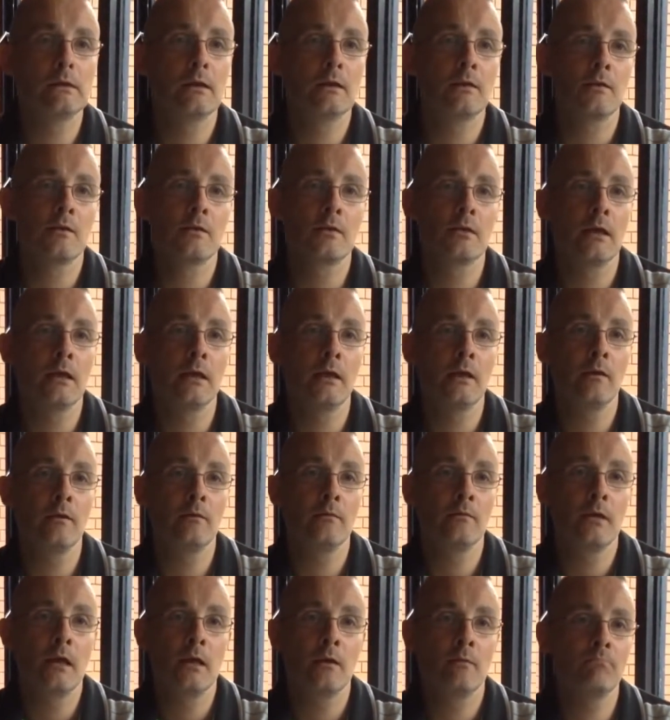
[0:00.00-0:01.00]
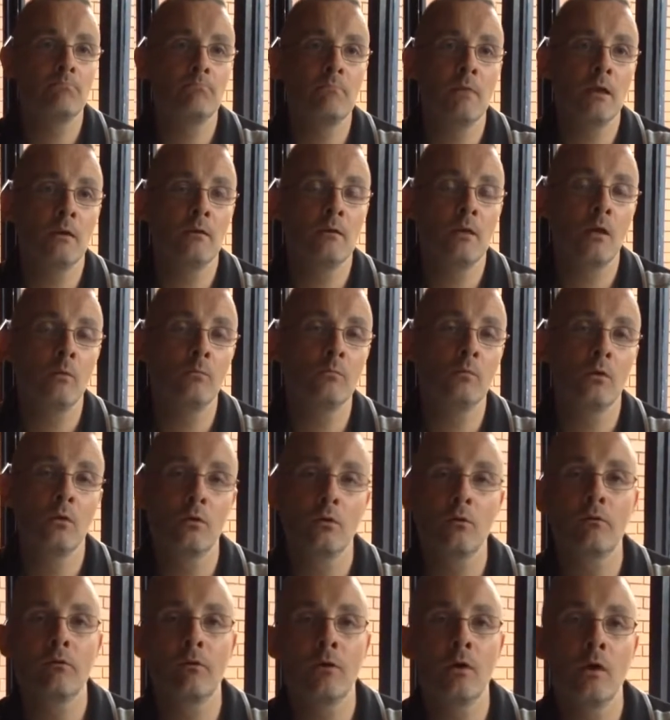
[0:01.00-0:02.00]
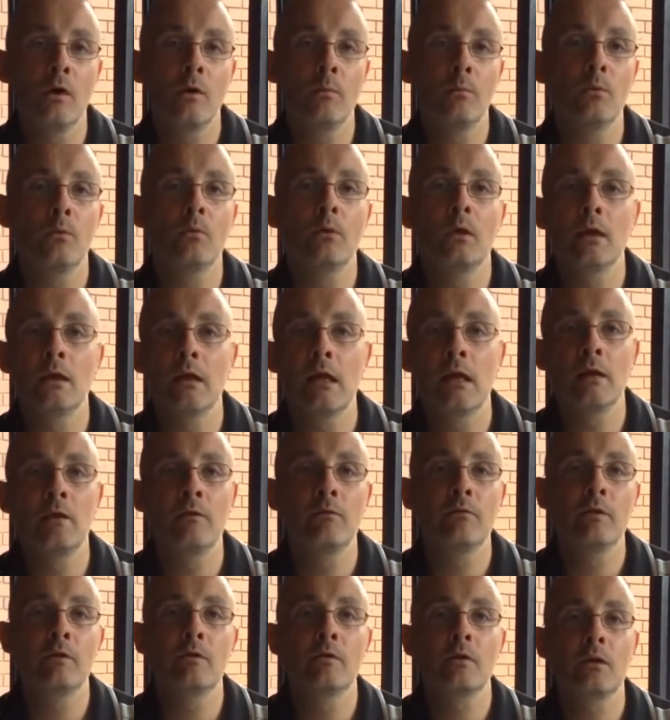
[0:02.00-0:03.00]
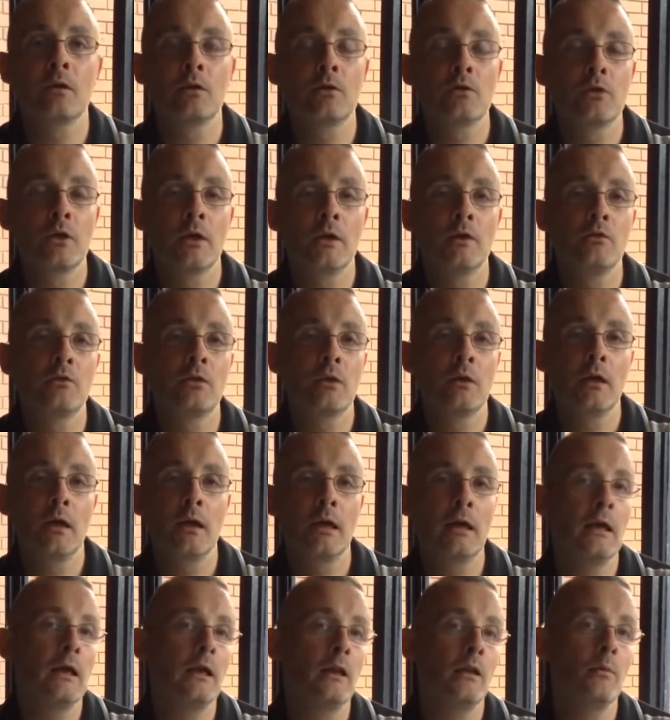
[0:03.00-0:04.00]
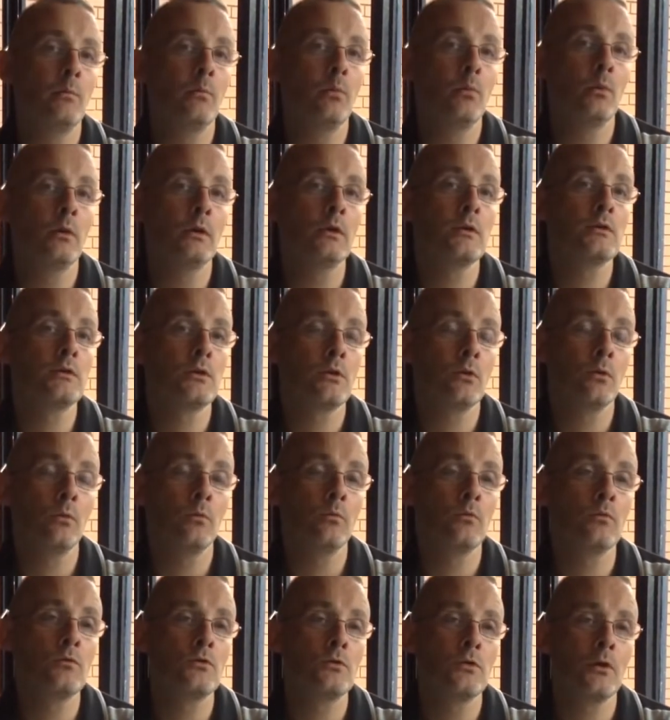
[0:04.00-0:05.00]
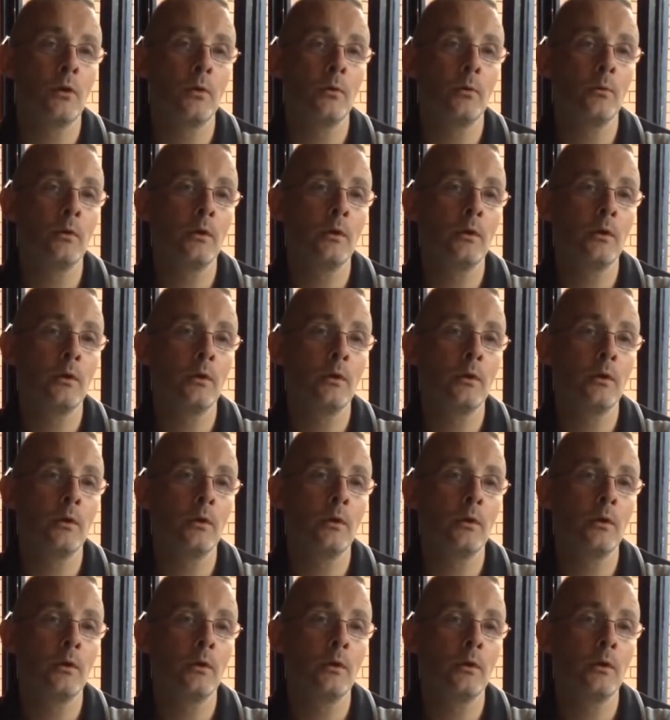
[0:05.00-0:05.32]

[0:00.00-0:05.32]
as I say, it don't look viable that anything's going to change it at any point soon. So